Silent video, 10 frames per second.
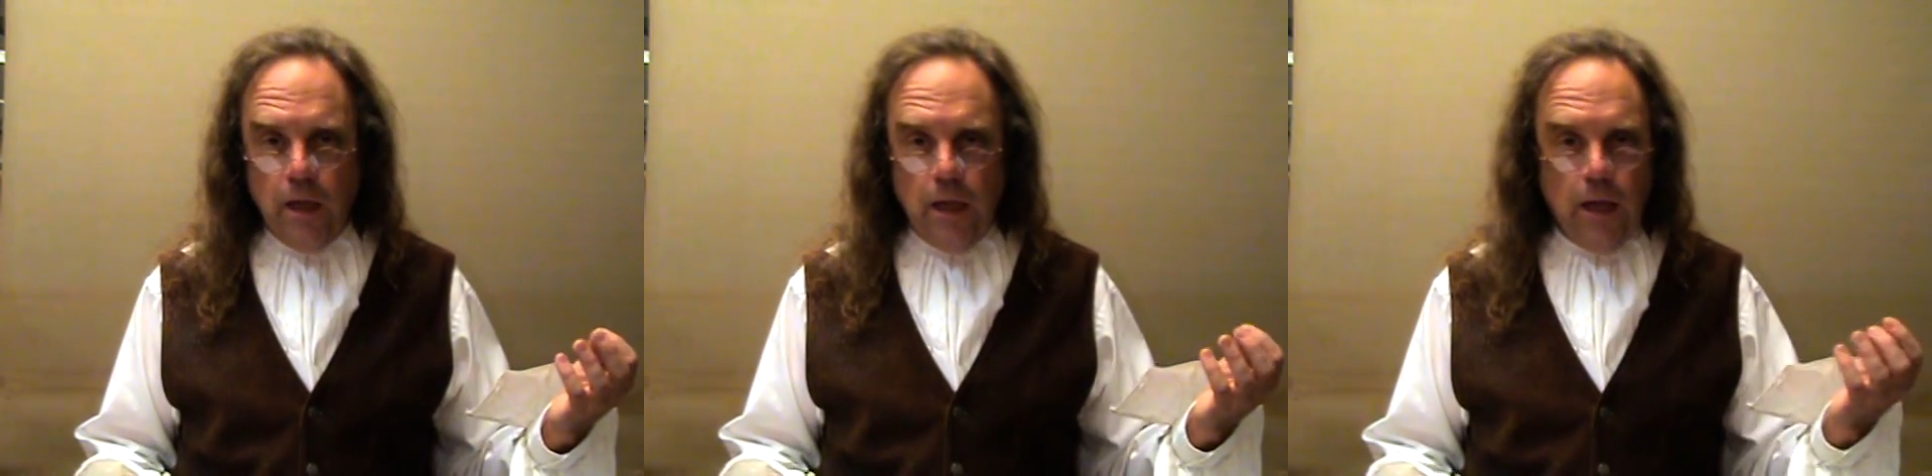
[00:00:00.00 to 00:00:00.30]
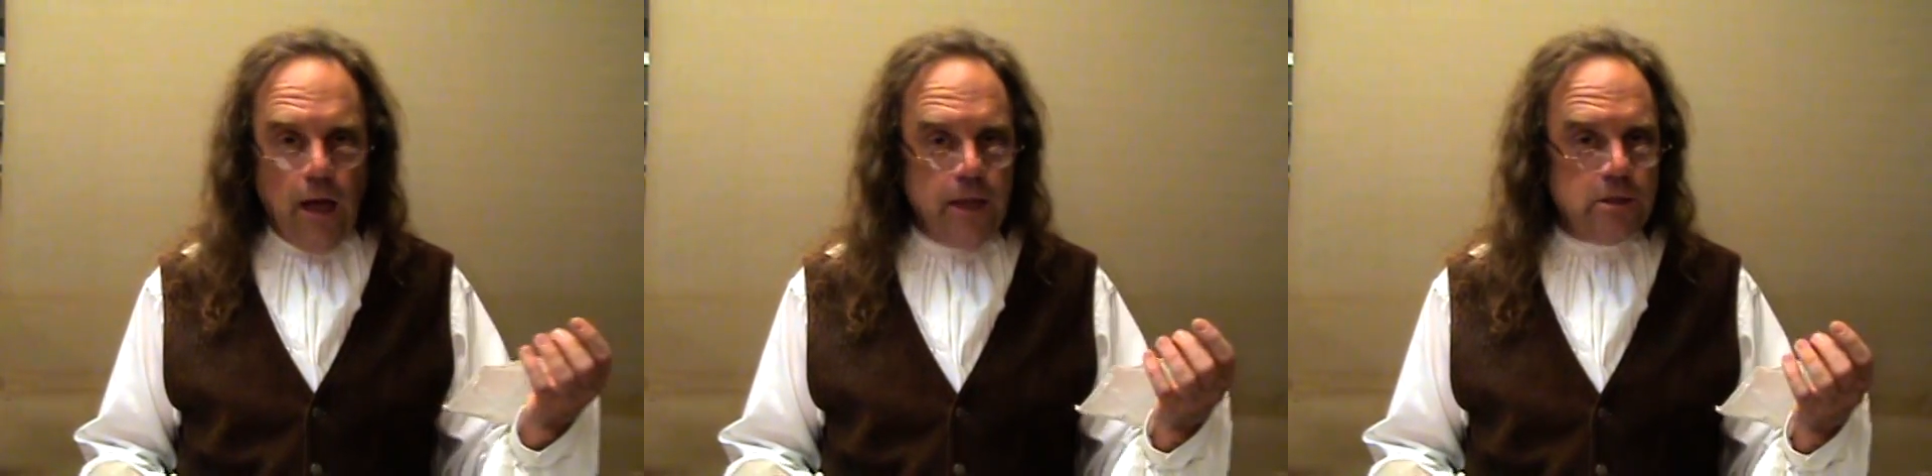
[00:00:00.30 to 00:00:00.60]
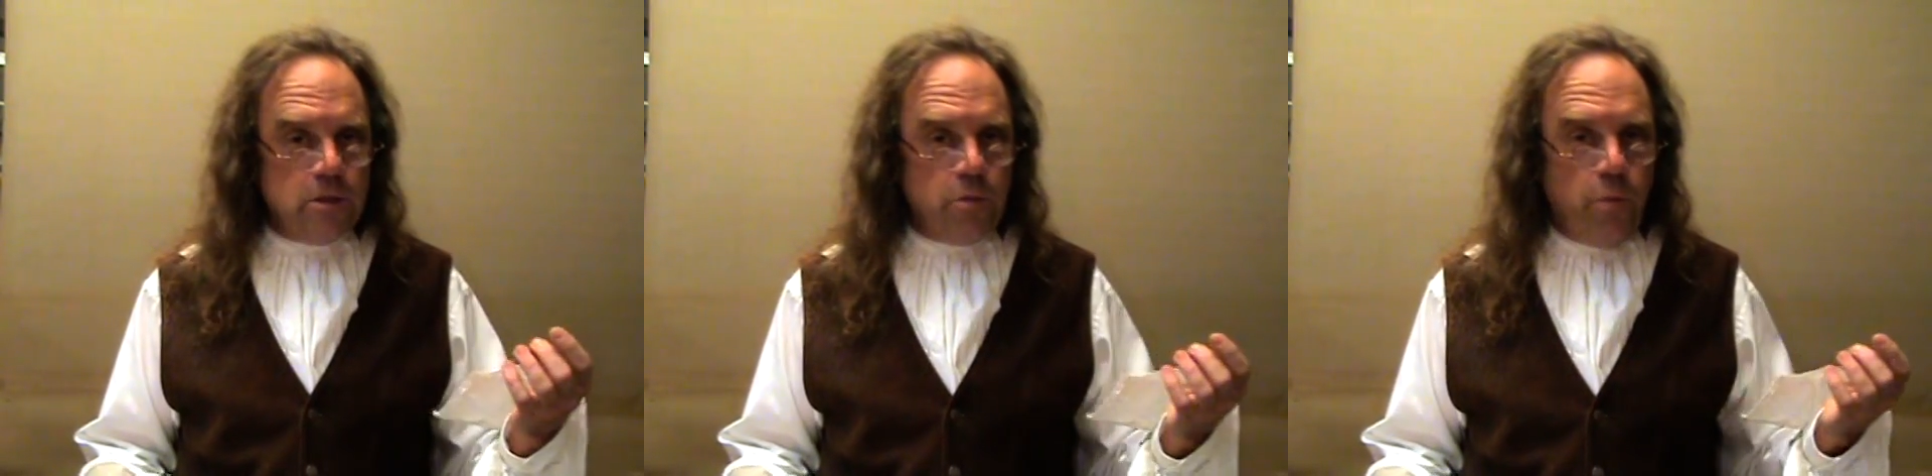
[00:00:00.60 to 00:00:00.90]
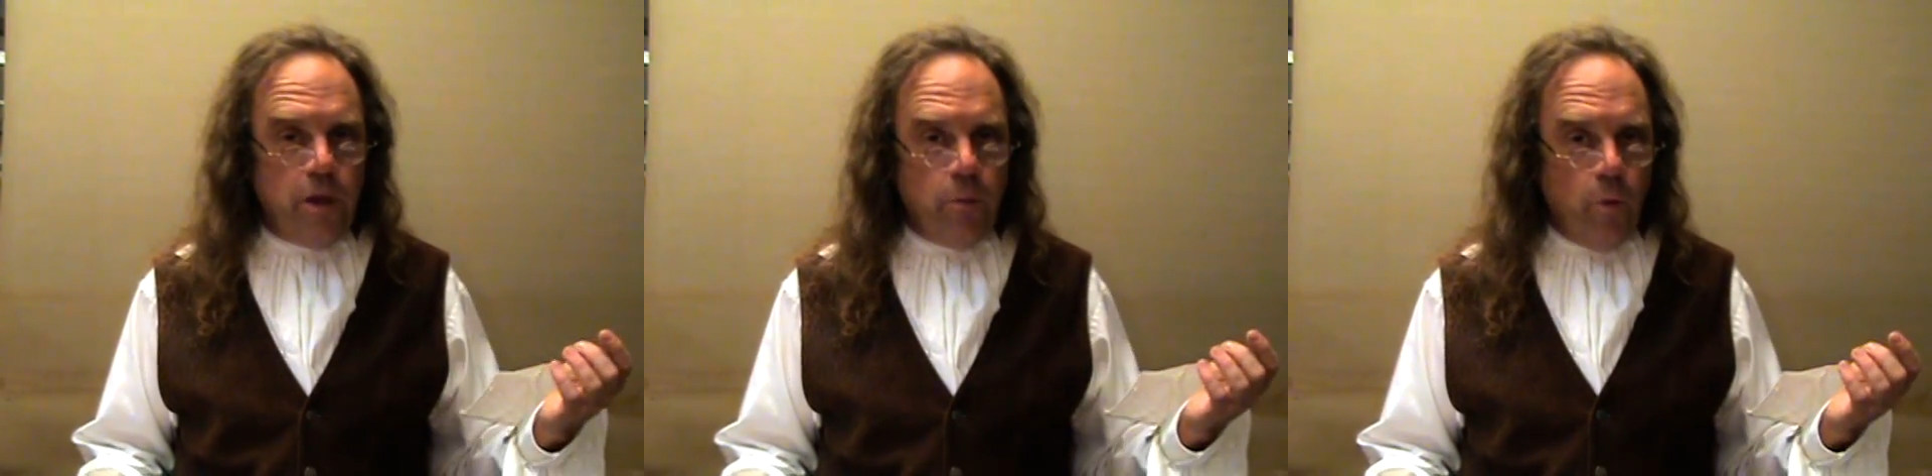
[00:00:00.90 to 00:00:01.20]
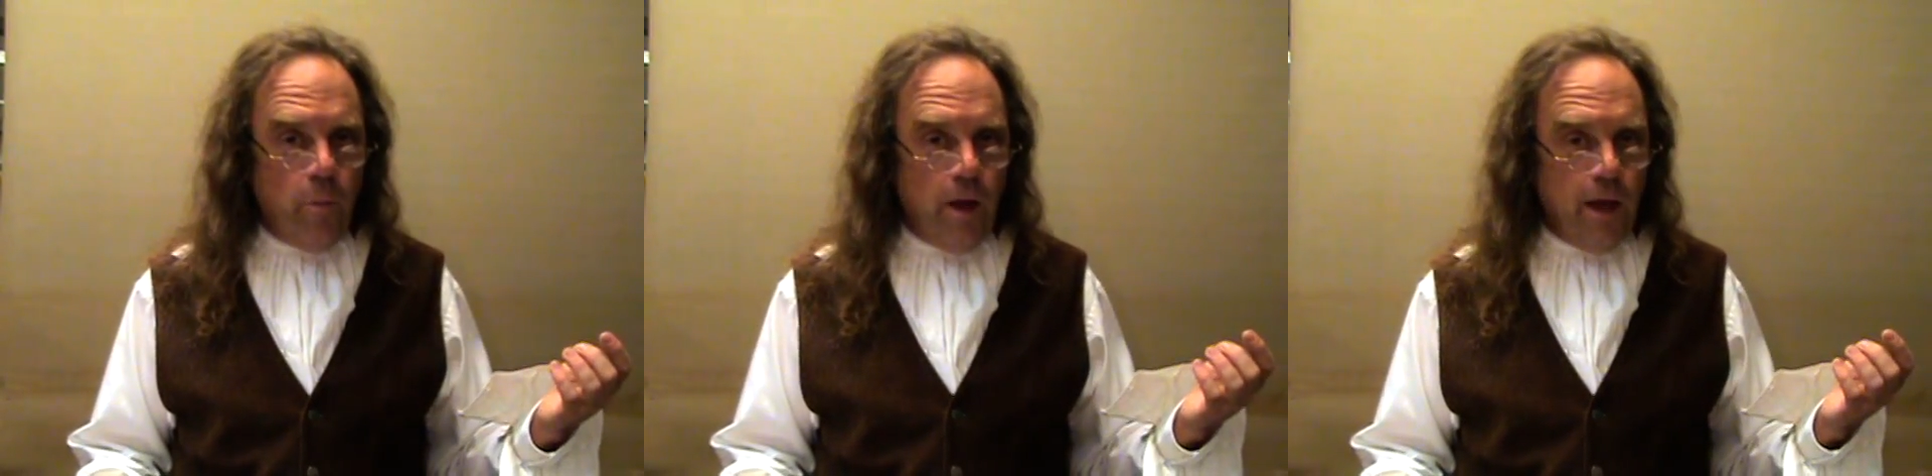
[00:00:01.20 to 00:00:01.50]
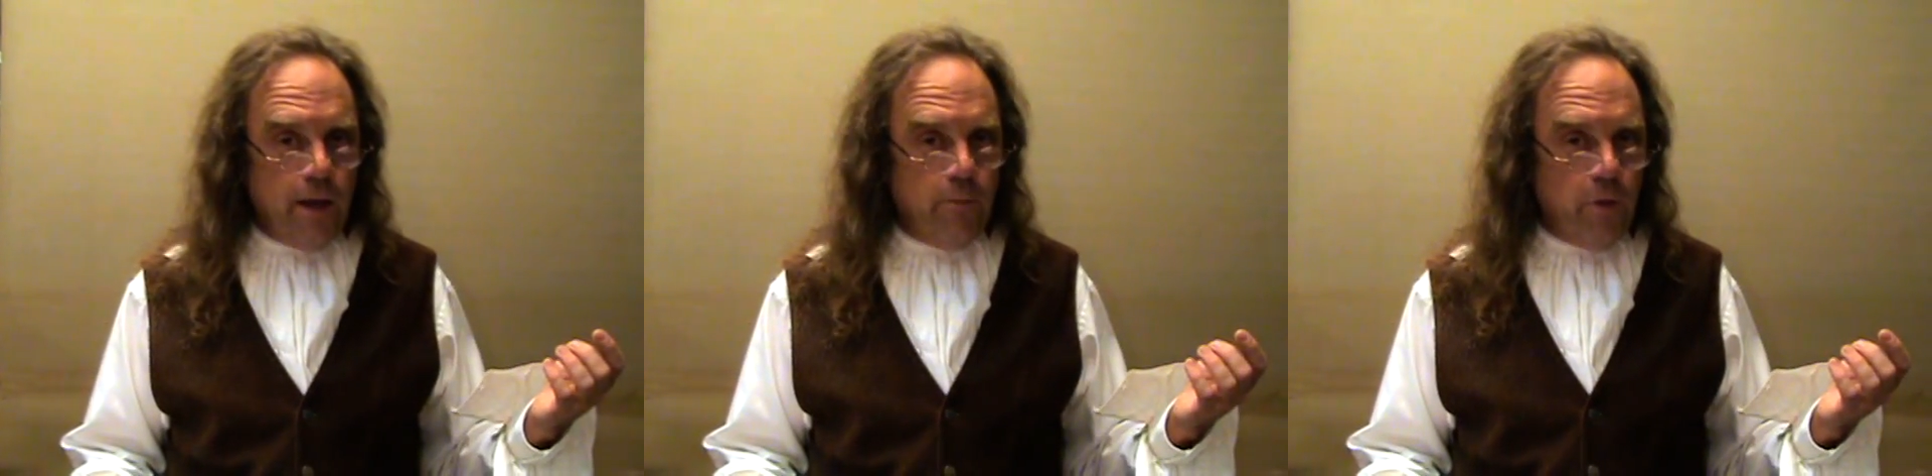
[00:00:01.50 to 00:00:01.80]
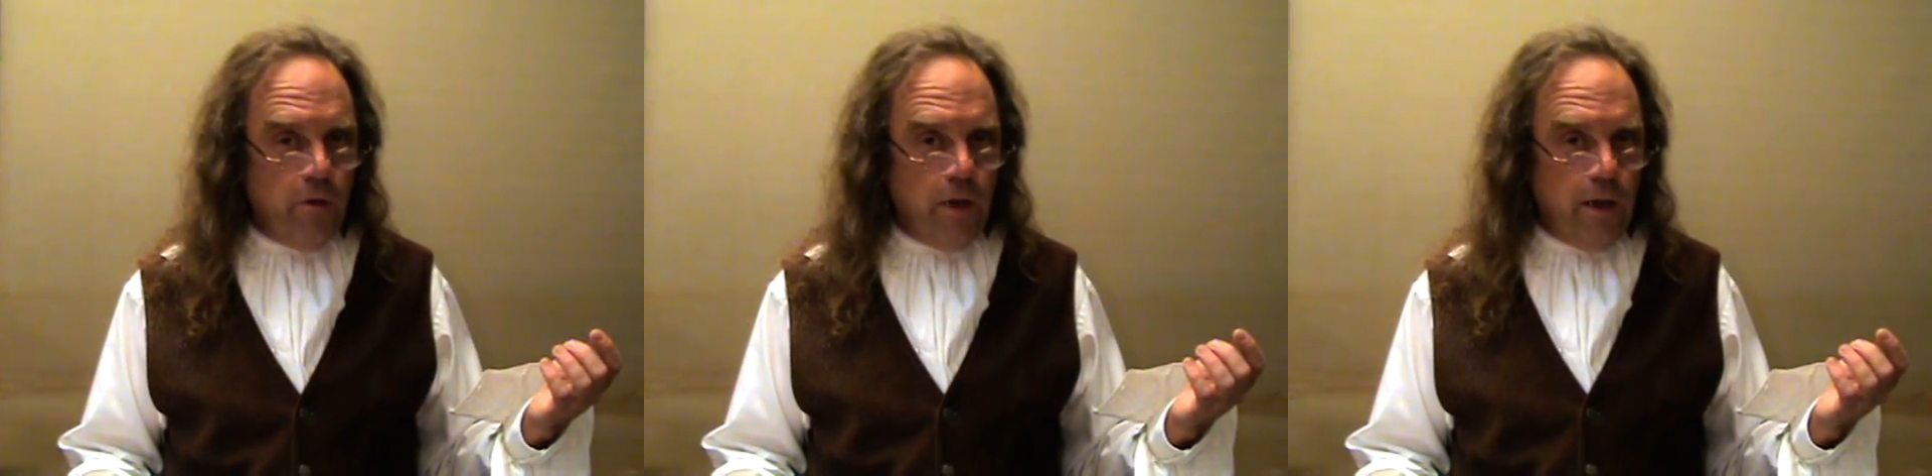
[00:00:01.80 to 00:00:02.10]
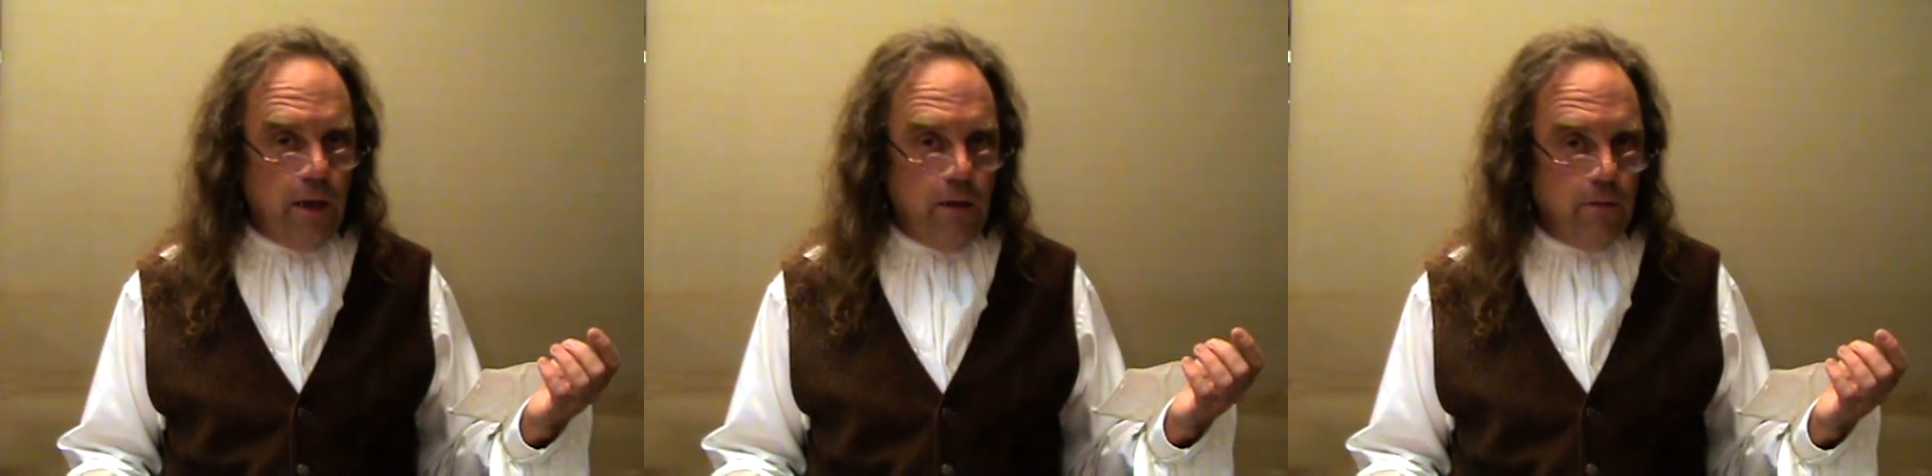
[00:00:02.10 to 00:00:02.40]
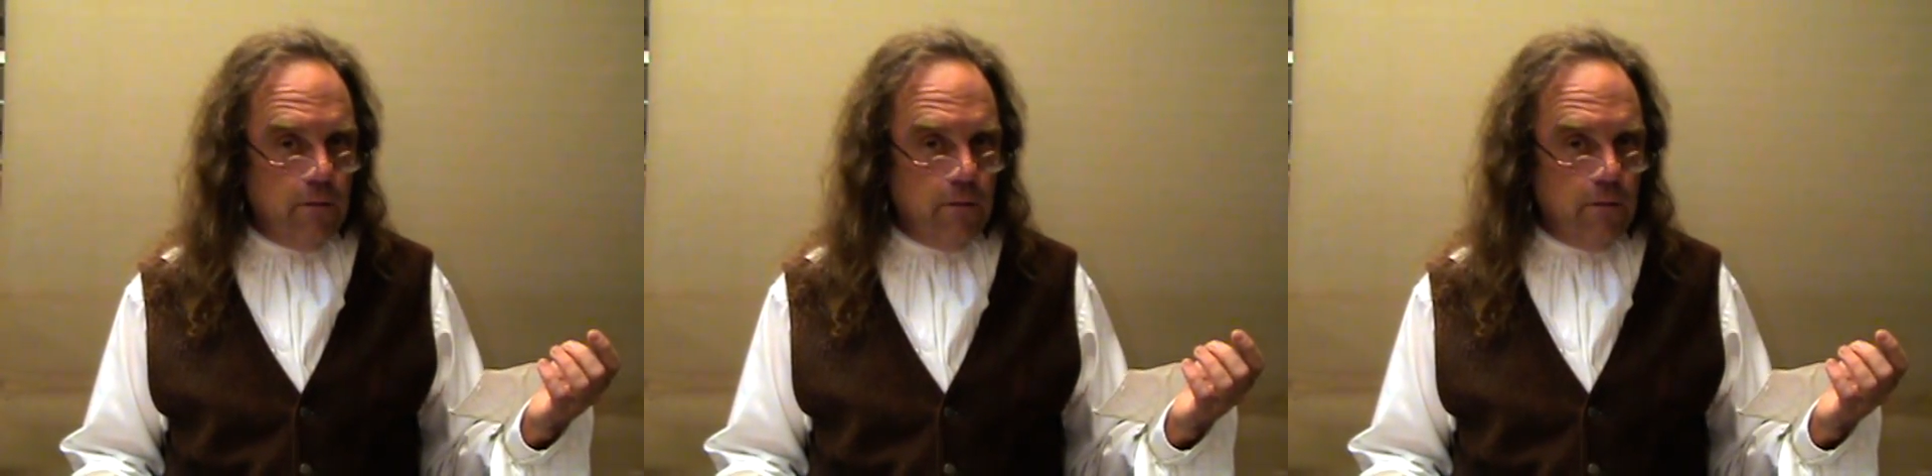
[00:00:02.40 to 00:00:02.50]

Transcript: He hides his people behind immunity.